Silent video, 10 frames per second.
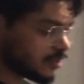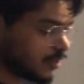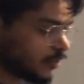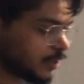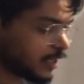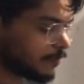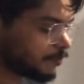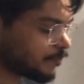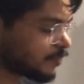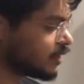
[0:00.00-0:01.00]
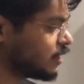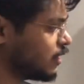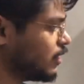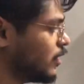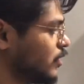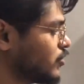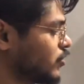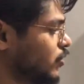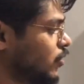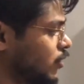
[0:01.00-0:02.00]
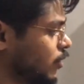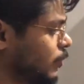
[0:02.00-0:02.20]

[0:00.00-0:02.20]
Okay. So,